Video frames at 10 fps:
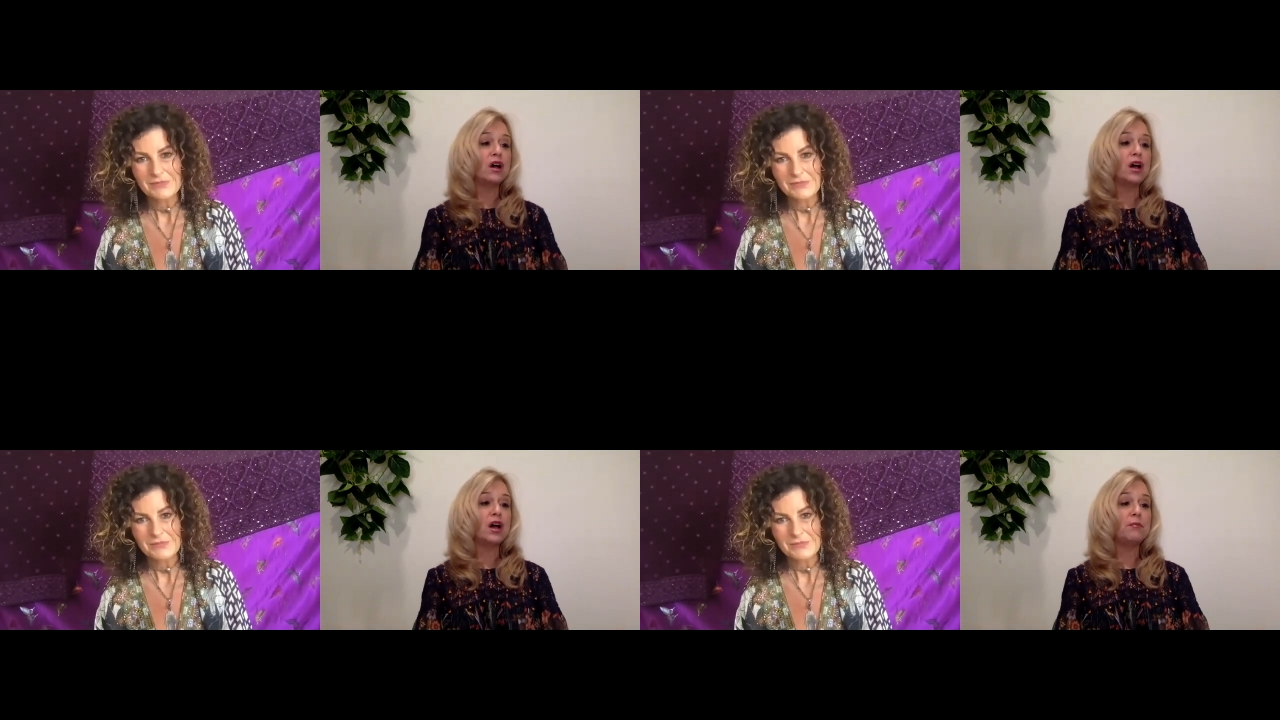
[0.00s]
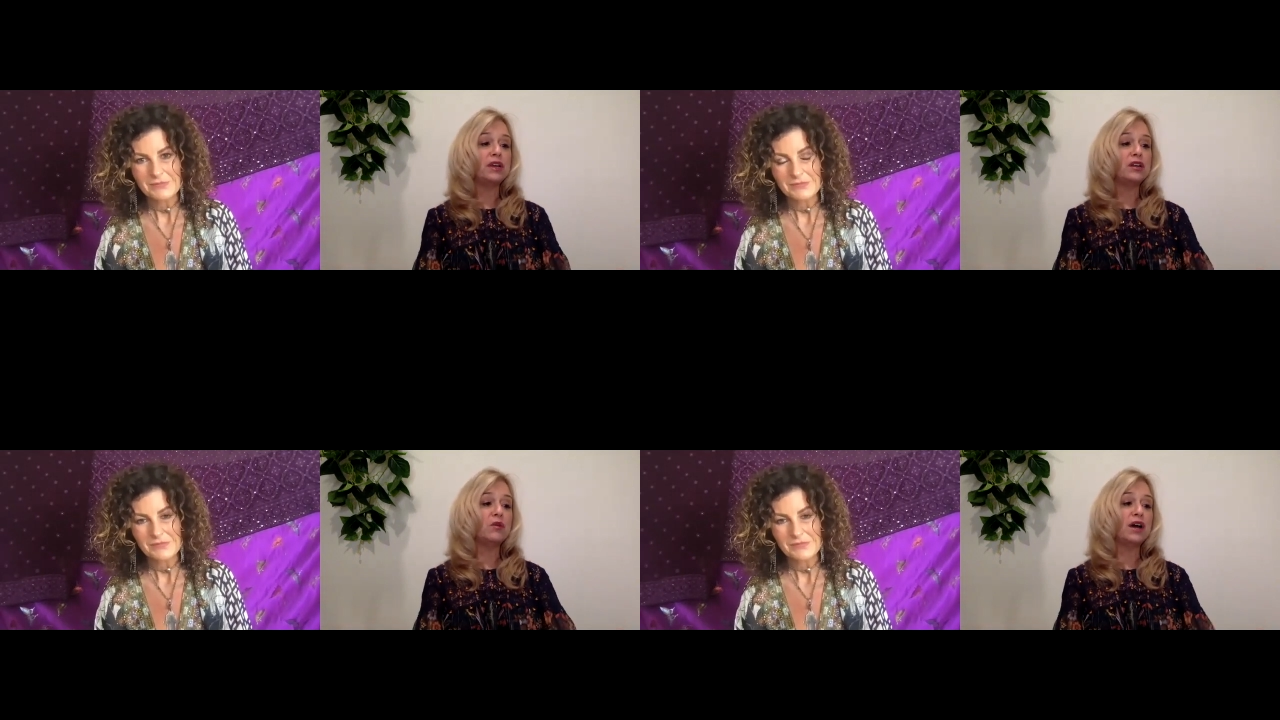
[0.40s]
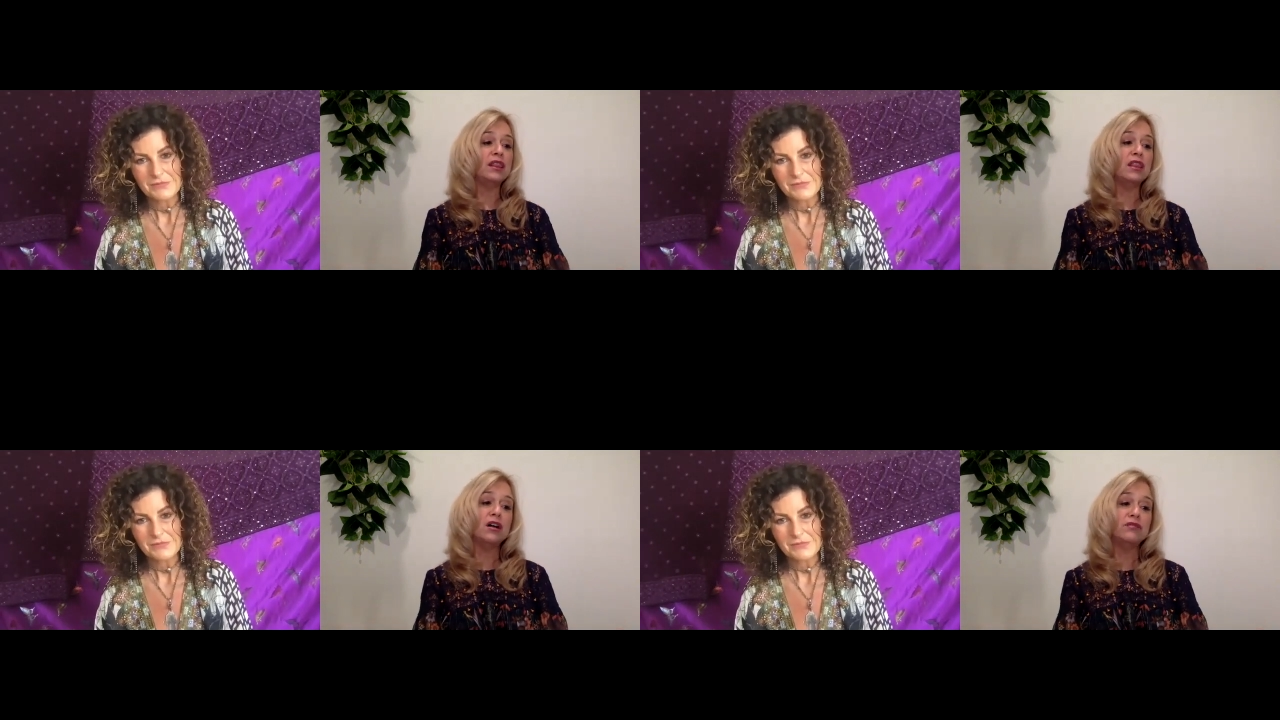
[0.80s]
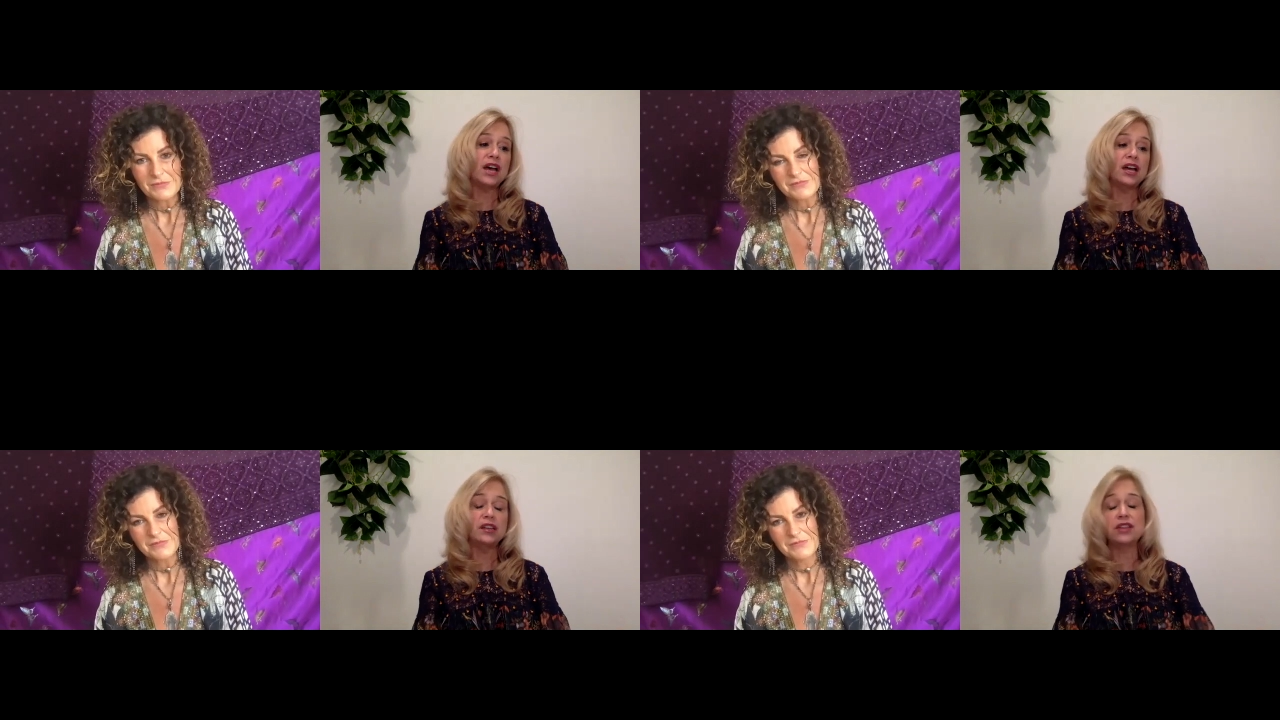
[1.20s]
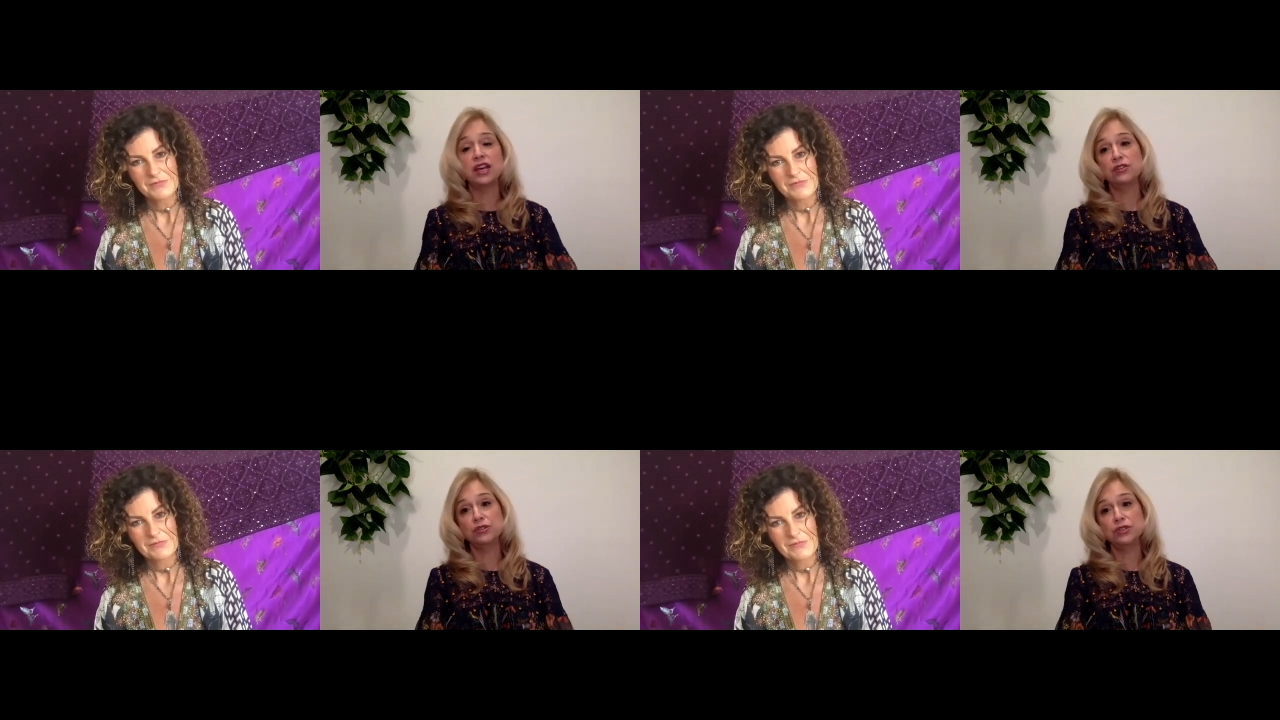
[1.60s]
Speaker 1: um you know i love that
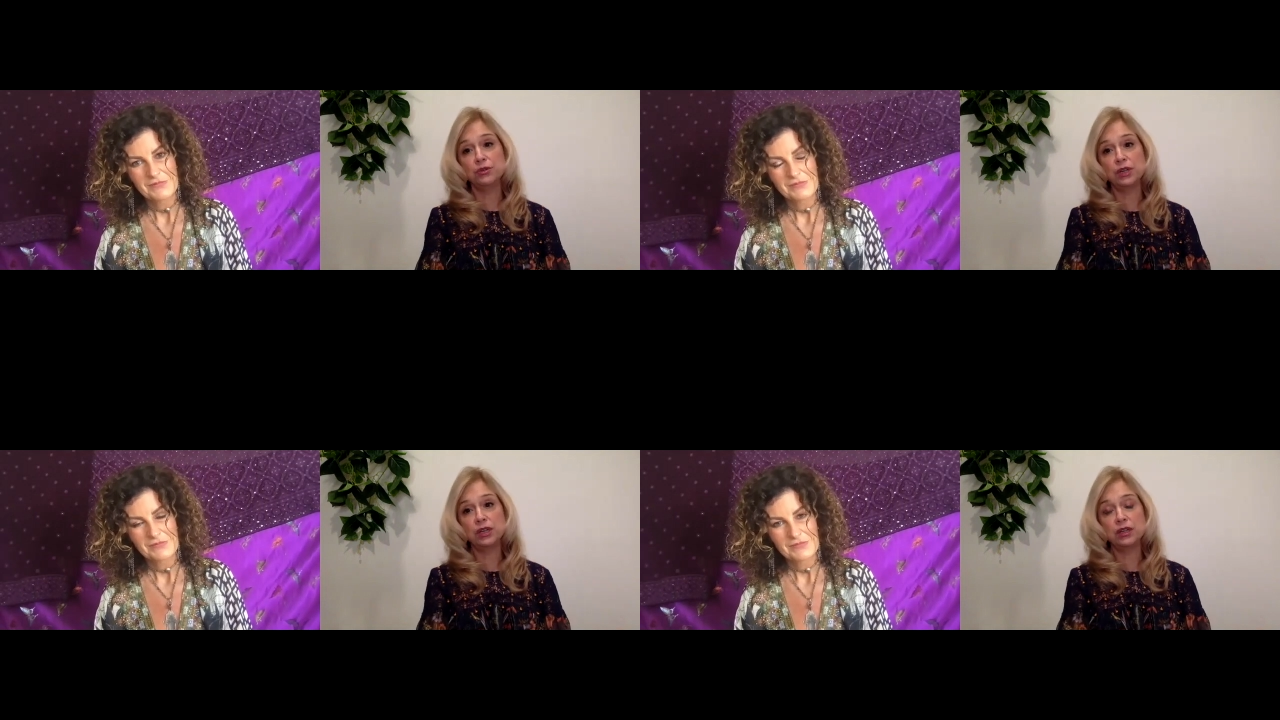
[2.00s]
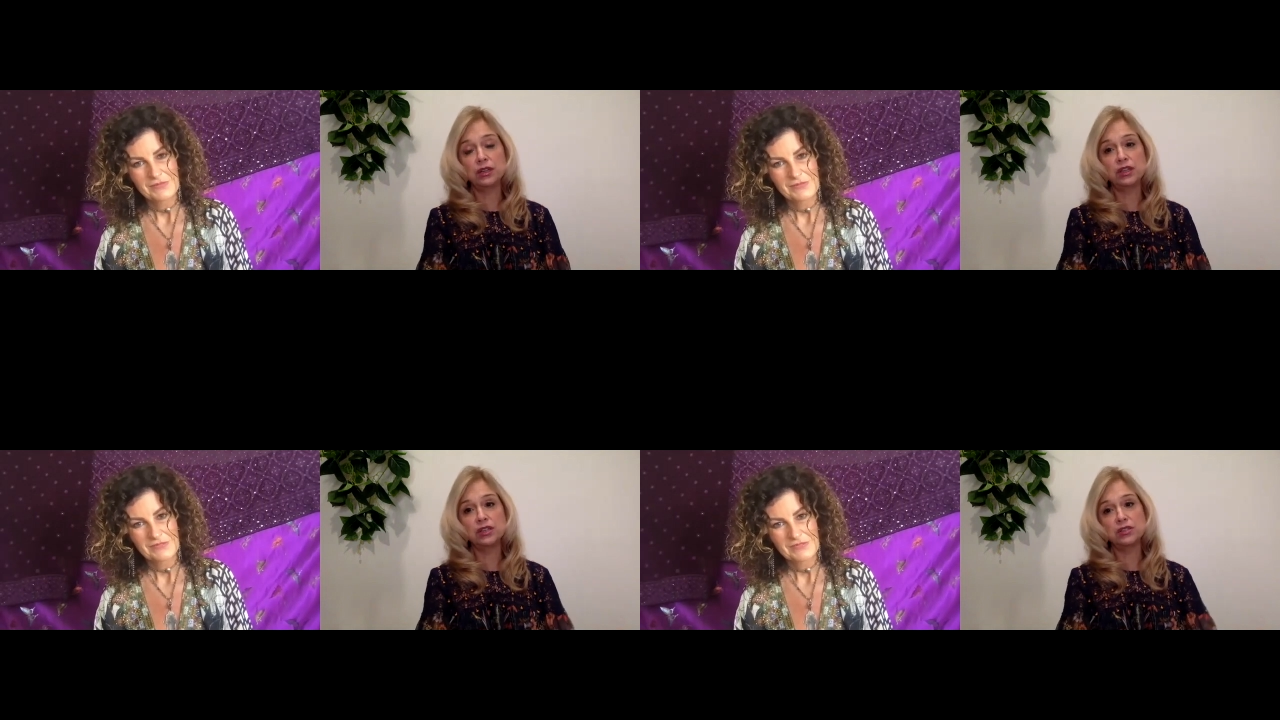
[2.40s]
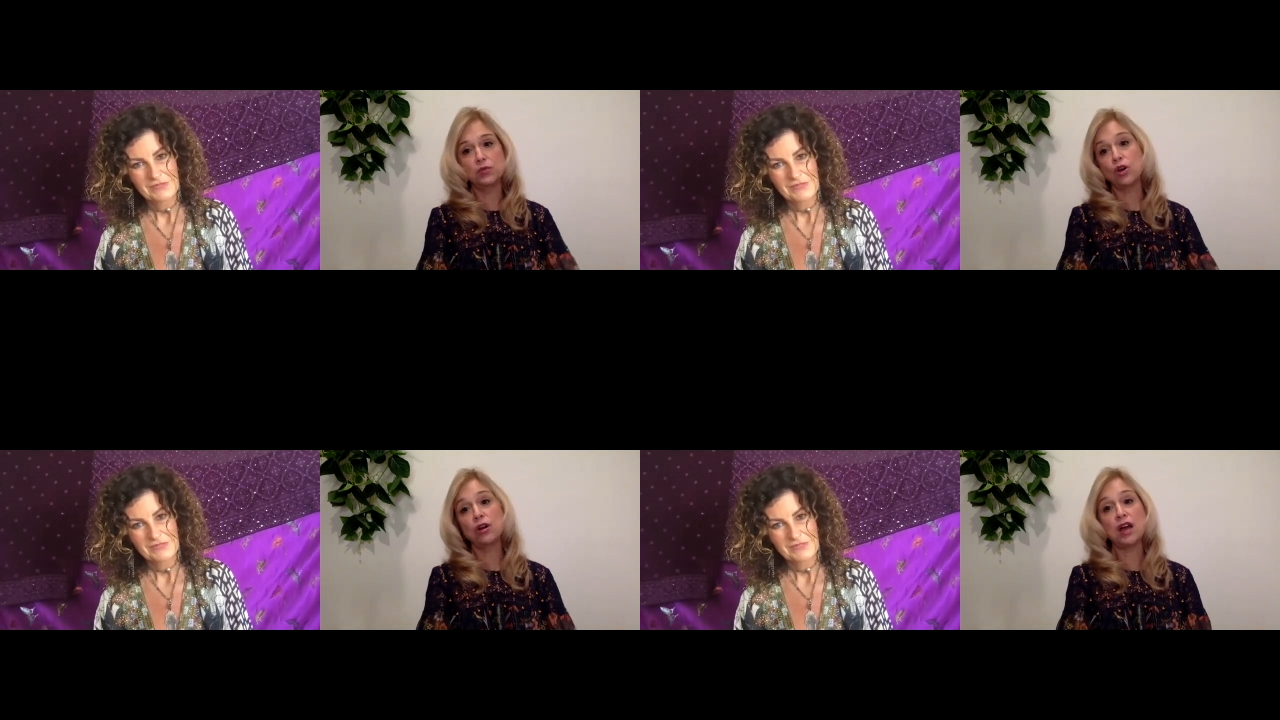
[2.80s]
that you're doing this work